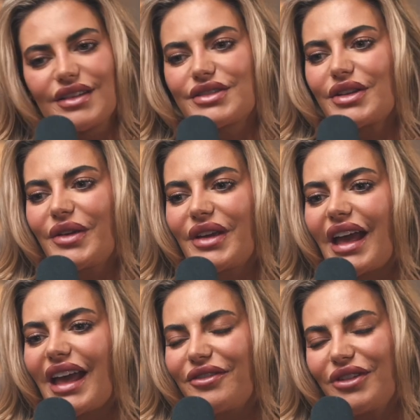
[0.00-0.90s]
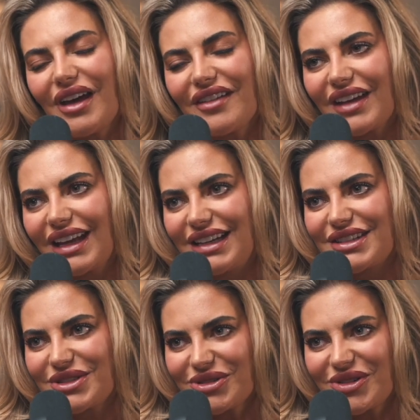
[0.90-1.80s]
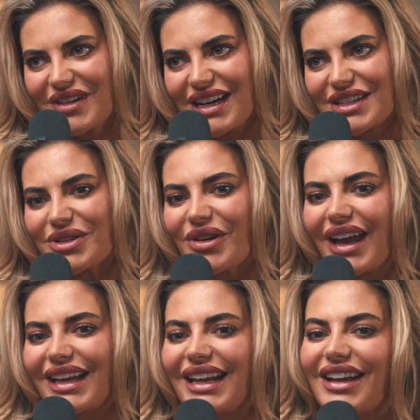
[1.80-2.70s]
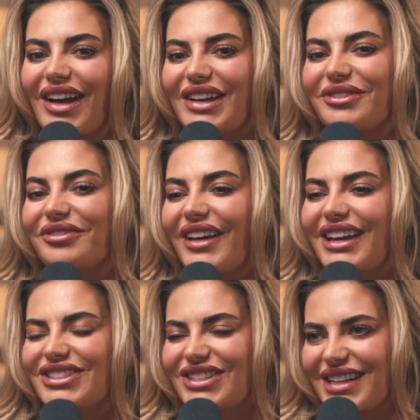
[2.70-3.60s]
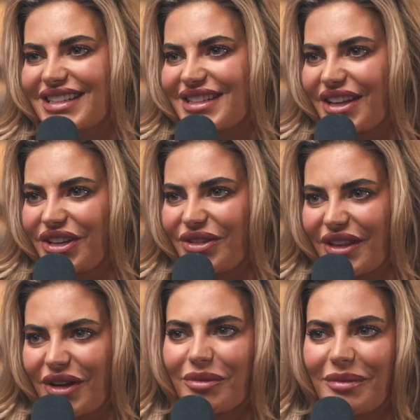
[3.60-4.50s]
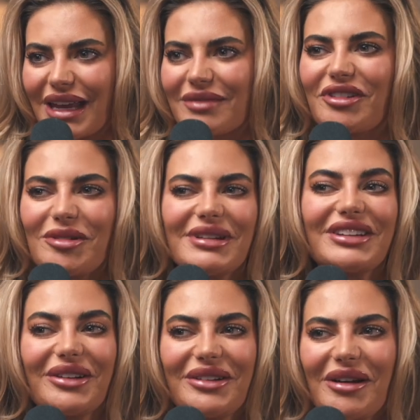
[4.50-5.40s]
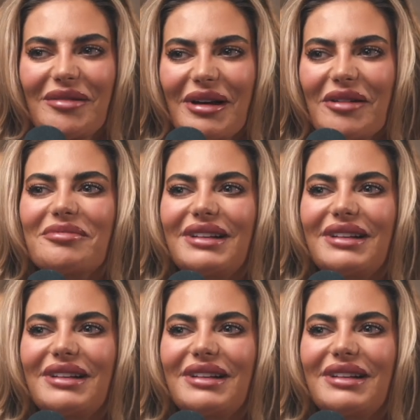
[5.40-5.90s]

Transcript: So if you have any stories or any kind of fetishes that you think me and Ruby don't know about,